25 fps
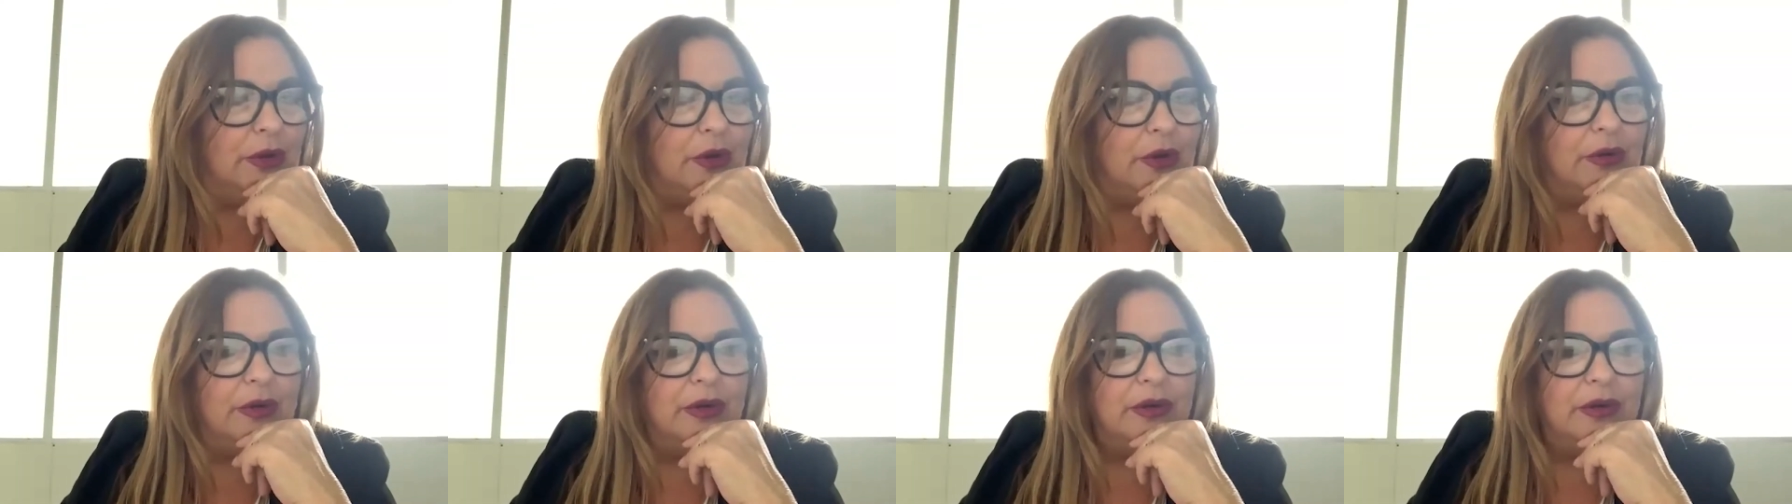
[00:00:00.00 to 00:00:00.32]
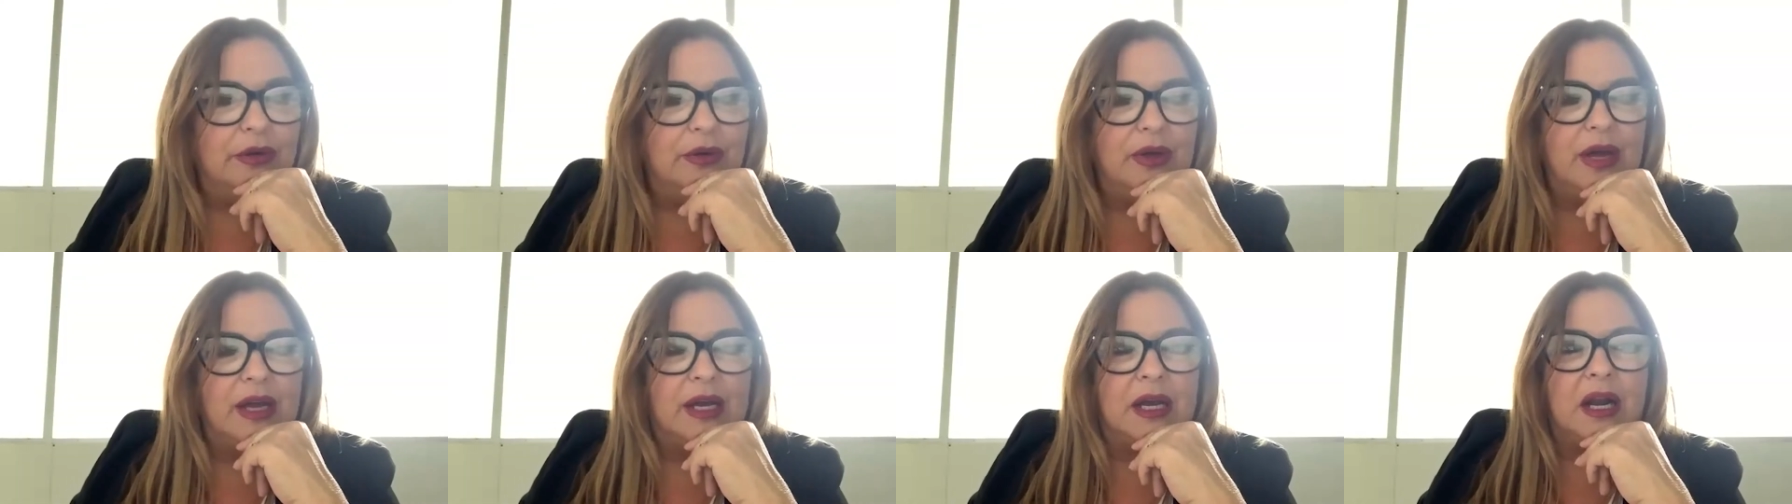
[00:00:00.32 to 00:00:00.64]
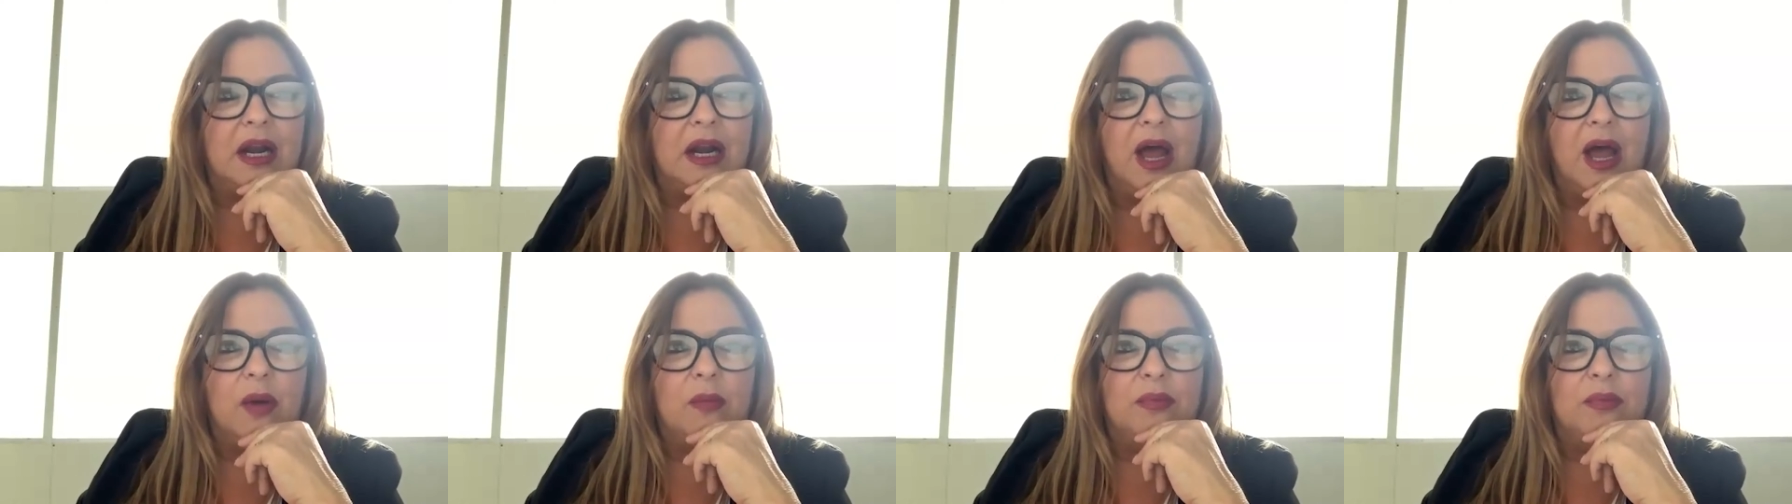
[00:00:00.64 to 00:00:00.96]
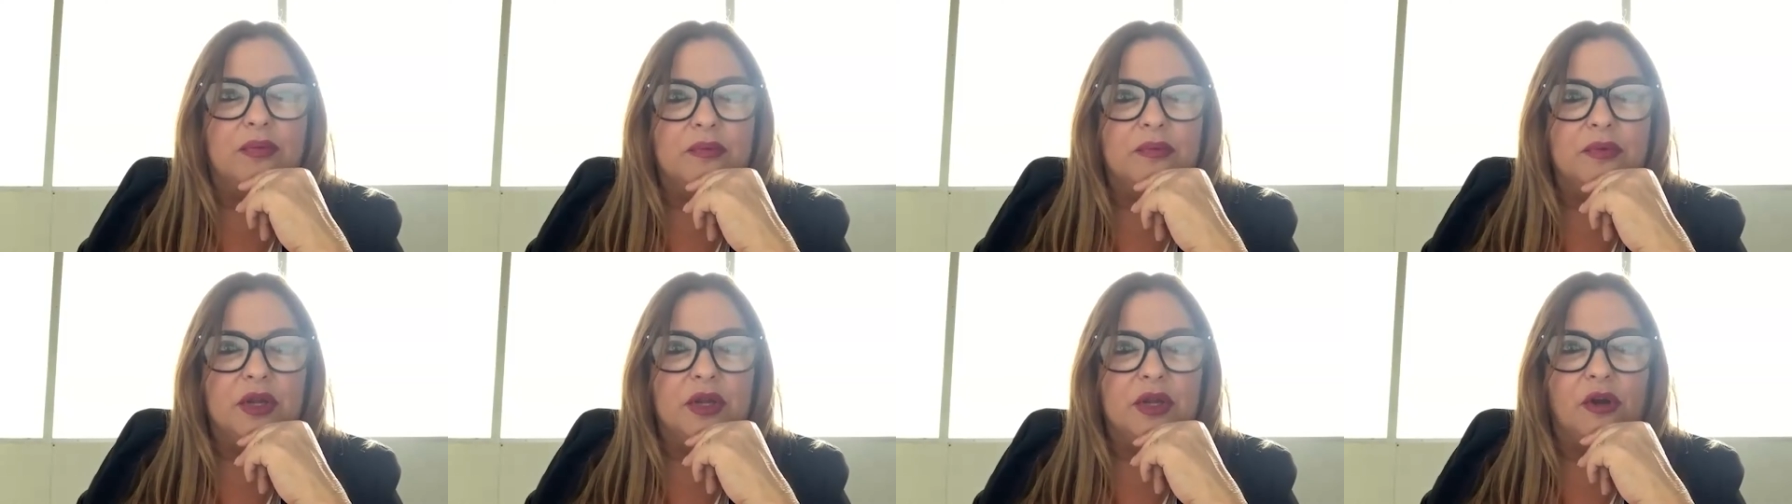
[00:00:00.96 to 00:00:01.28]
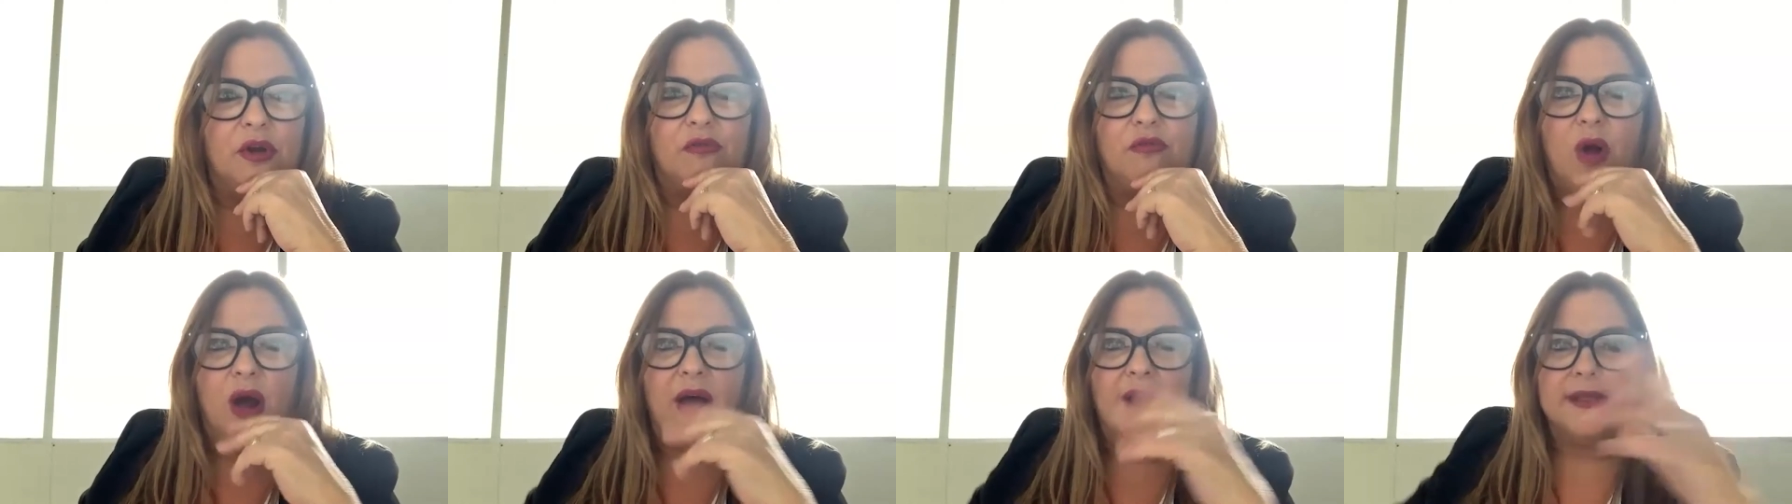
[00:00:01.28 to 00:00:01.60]
a, a club you
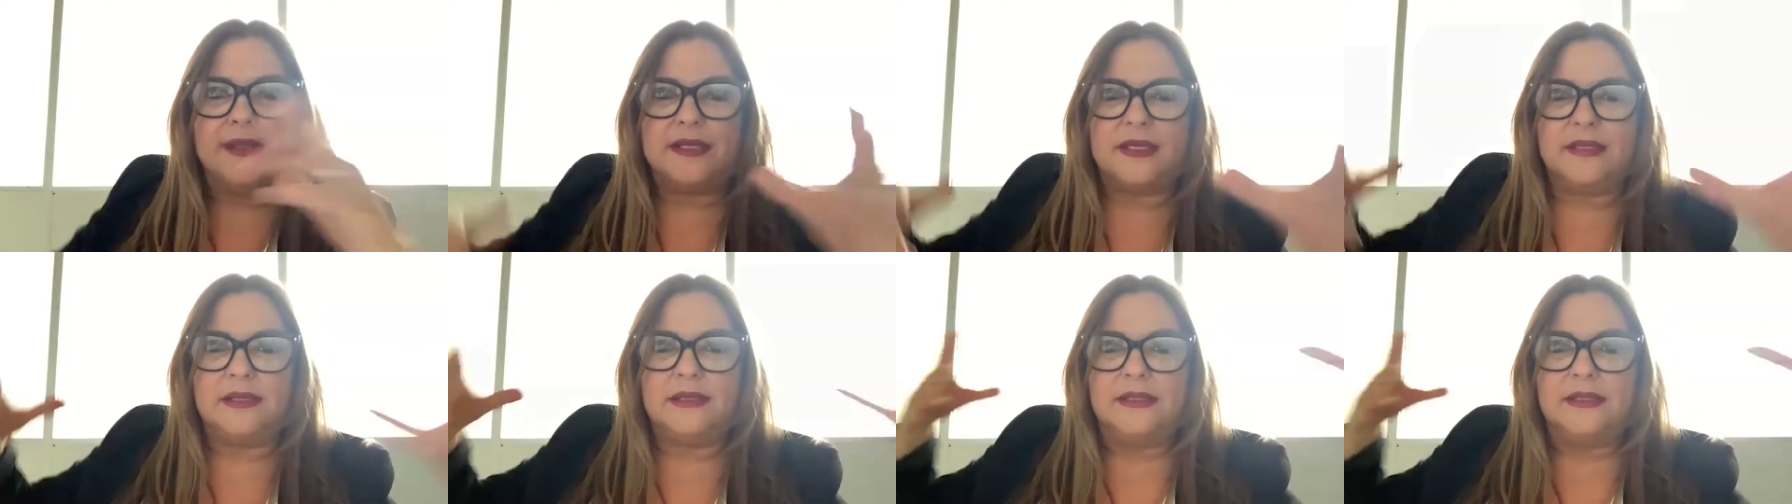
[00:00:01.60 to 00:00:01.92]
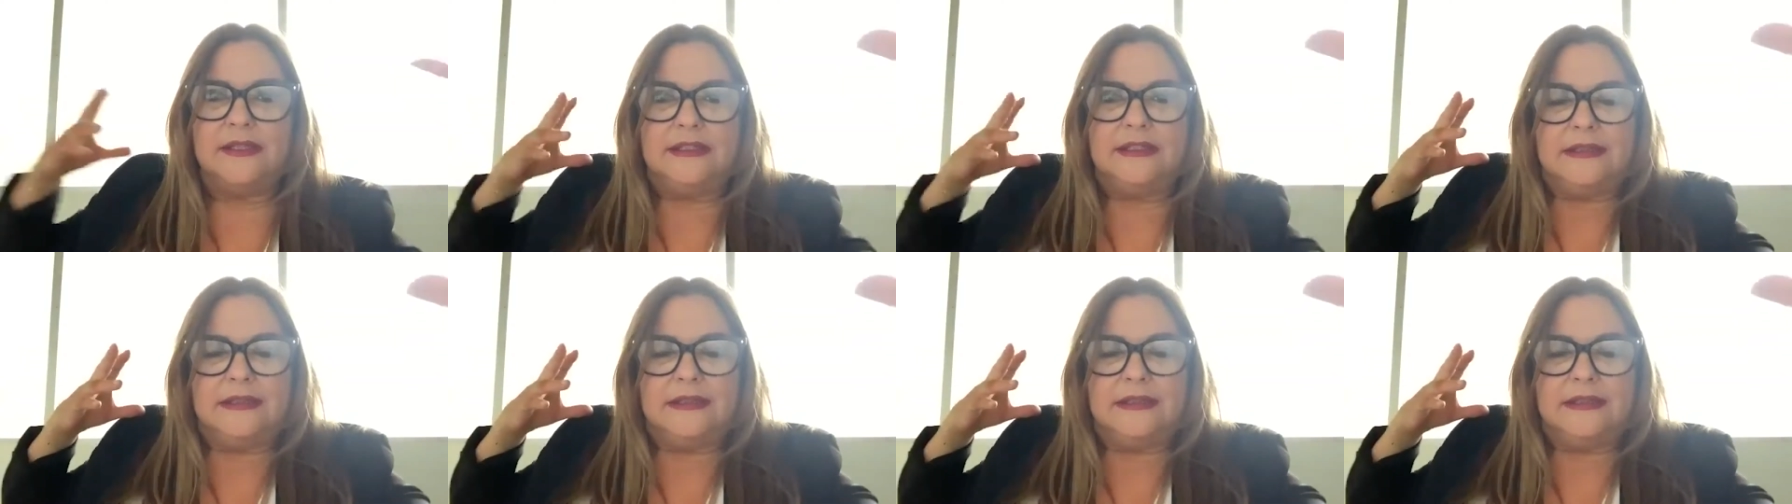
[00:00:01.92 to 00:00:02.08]
know rides a